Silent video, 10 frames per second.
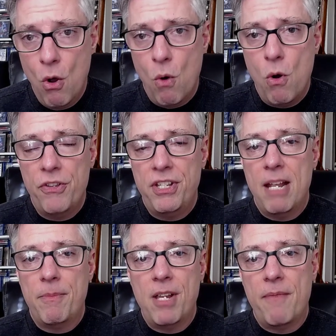All the
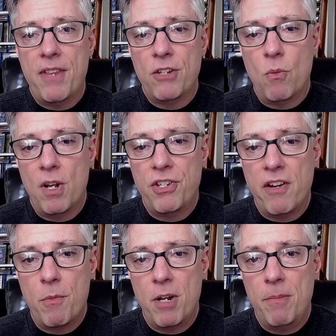damn time. Thanks for watching,
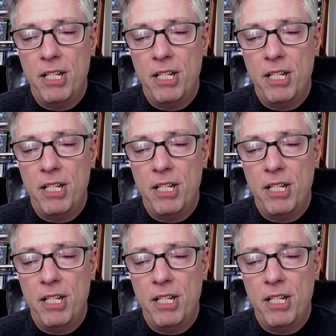everybody.